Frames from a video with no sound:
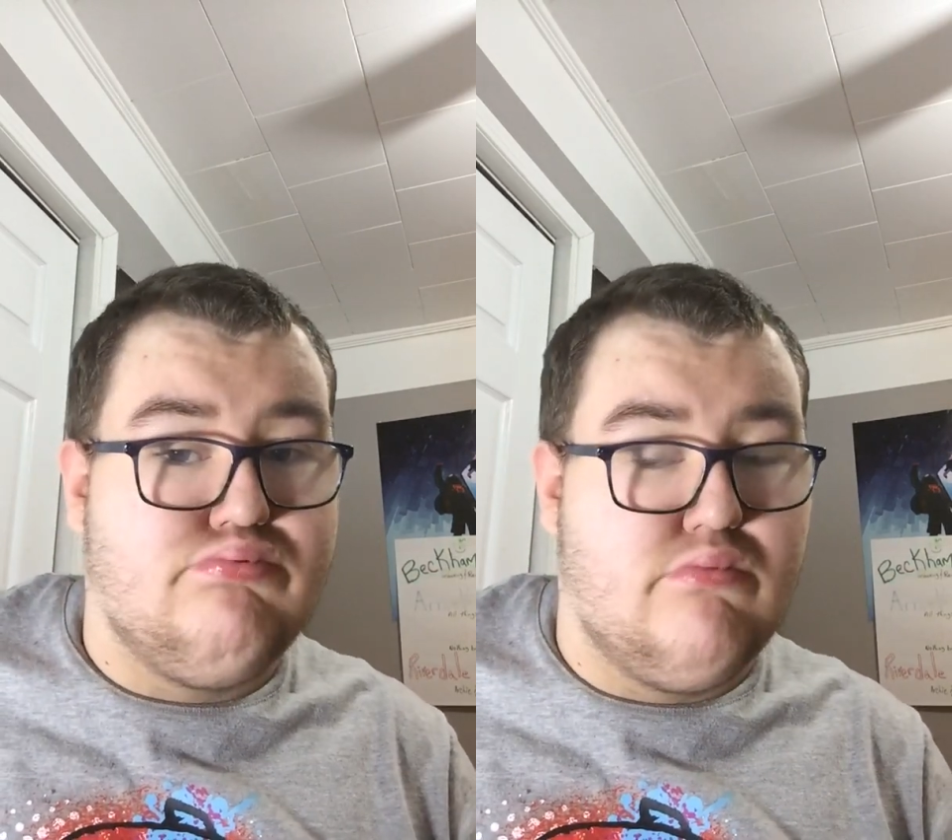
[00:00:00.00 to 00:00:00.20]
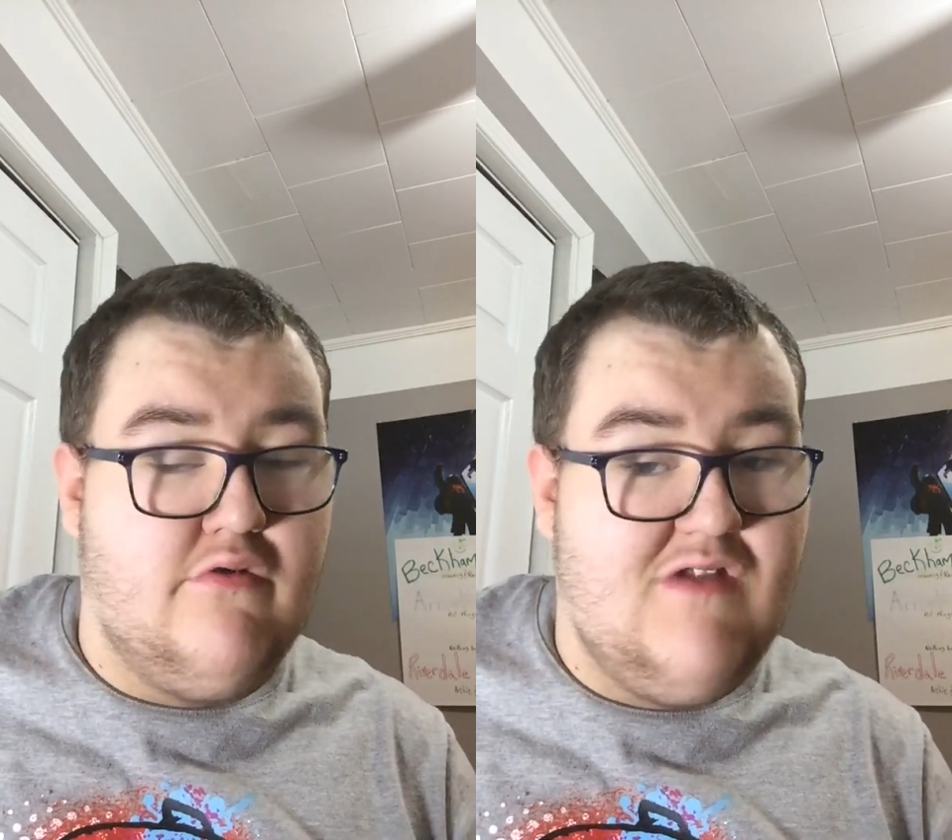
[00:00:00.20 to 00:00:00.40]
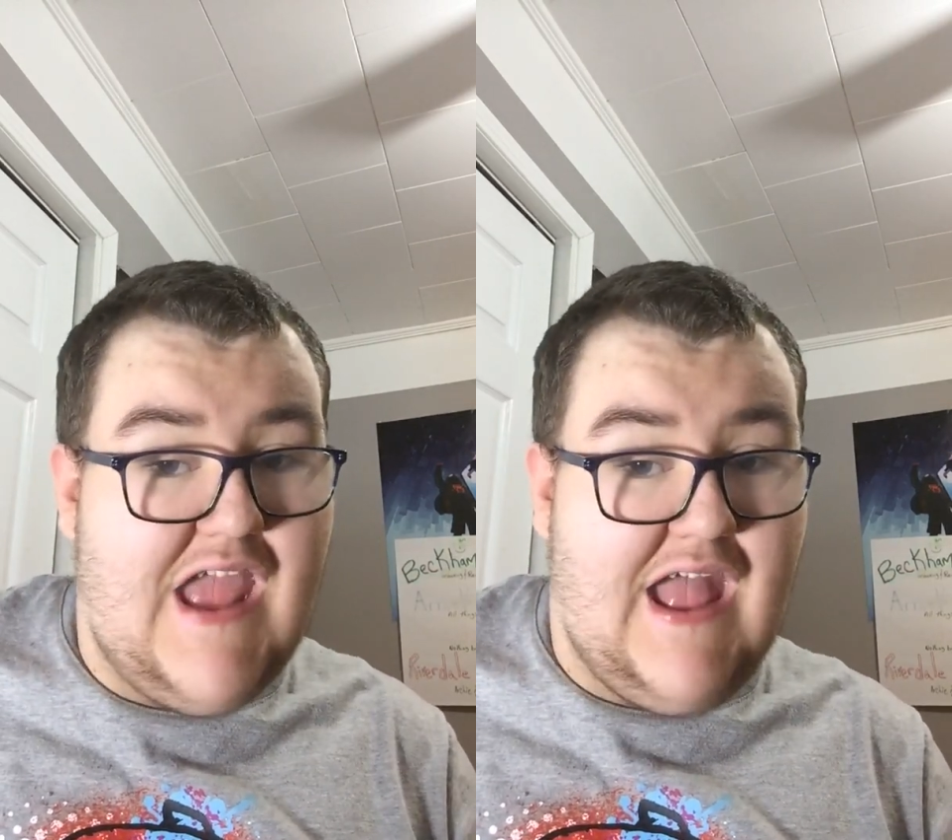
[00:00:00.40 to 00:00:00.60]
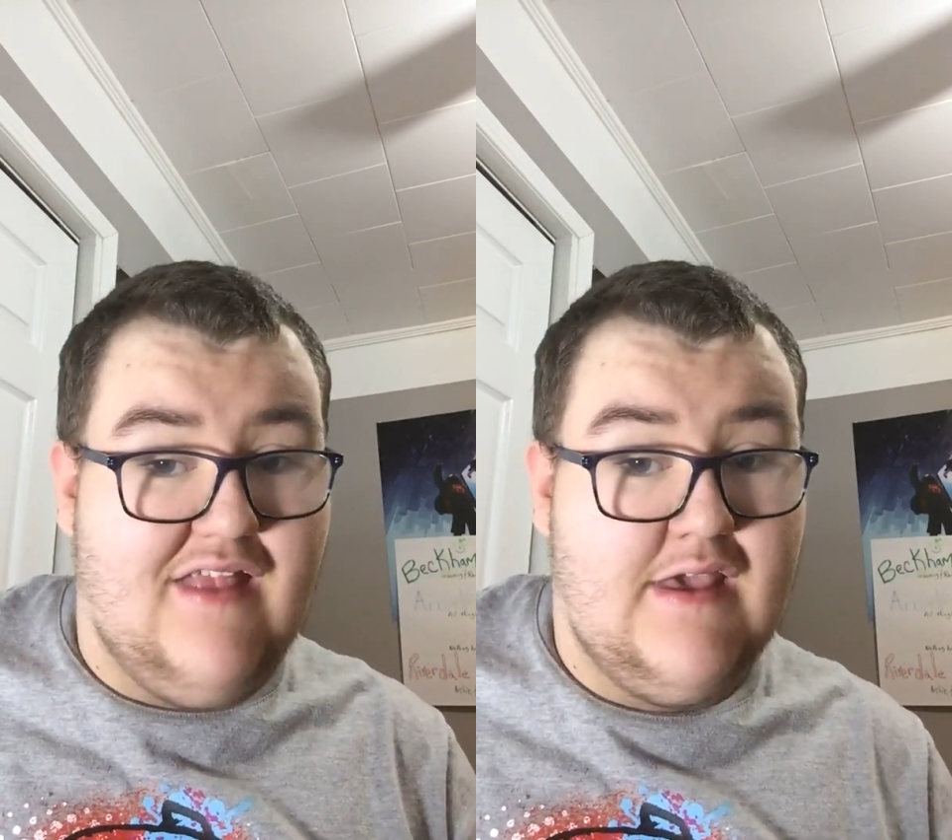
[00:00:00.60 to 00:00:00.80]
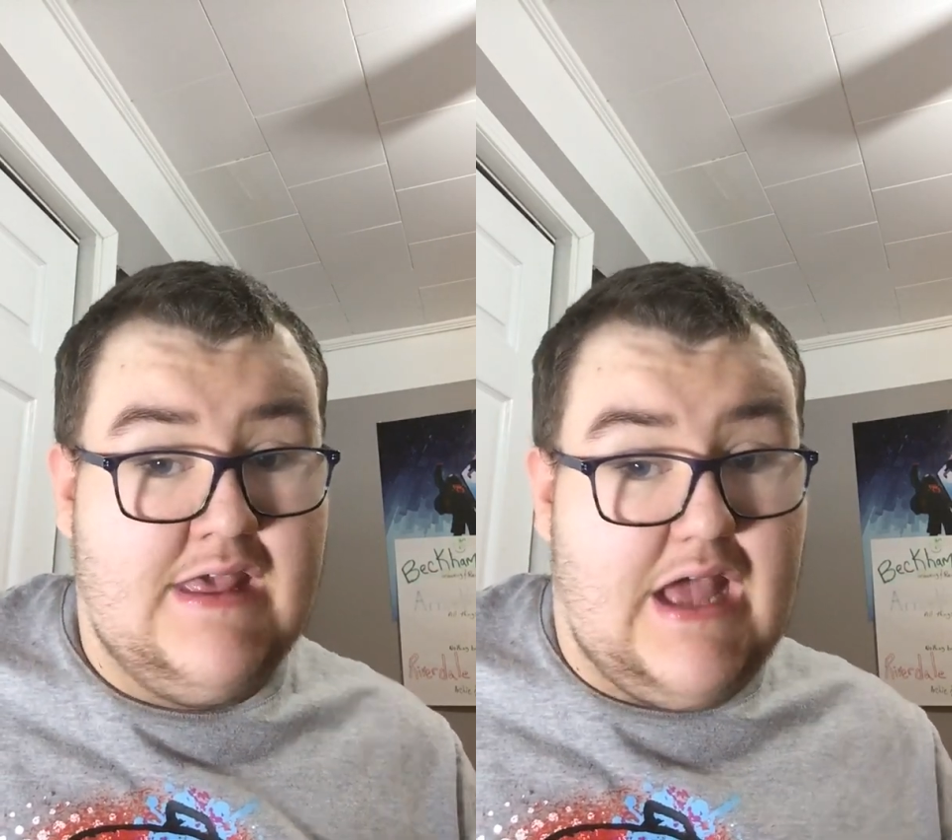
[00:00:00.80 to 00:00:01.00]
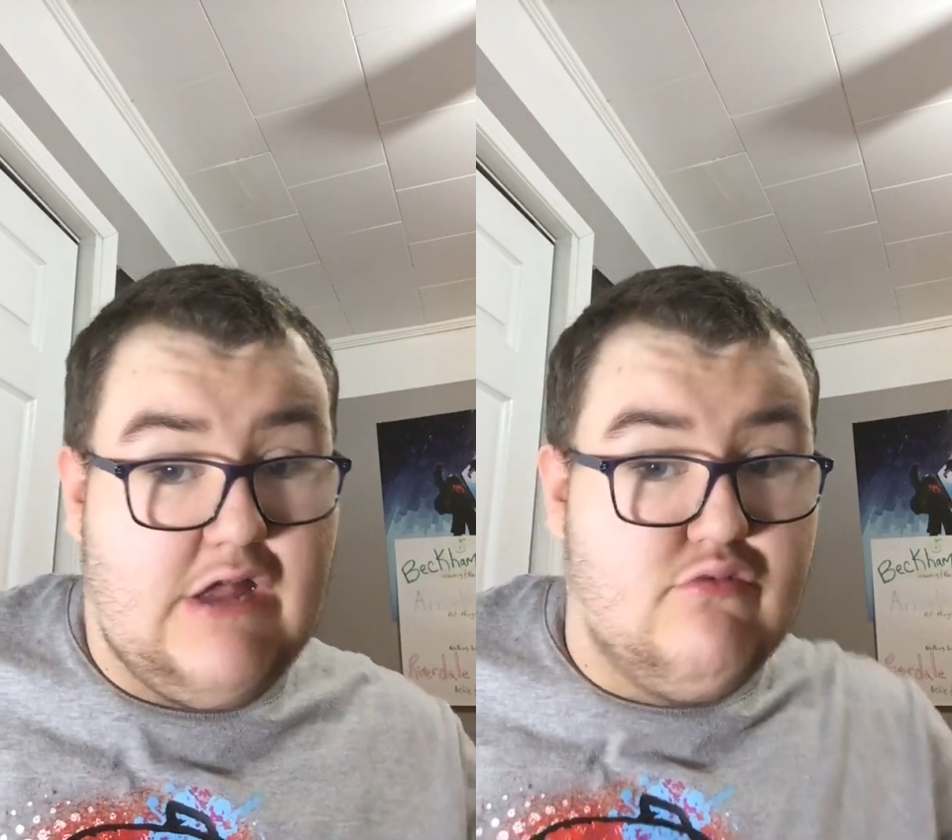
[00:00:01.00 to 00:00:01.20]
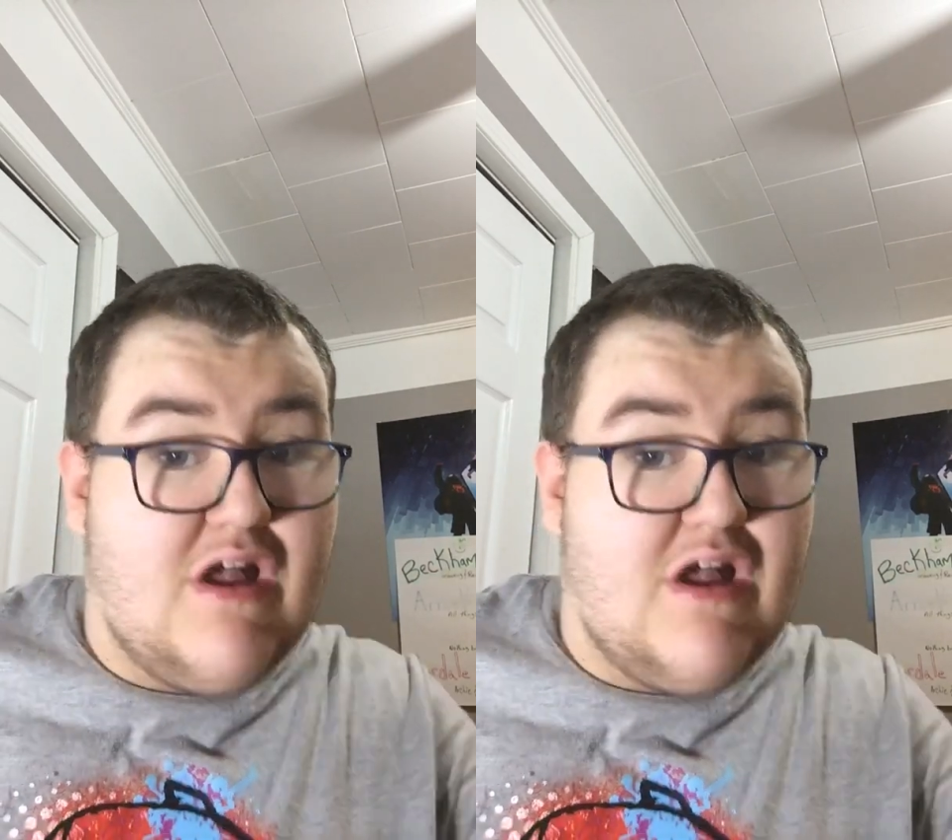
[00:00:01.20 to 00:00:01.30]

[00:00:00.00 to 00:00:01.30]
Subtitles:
brunette. I do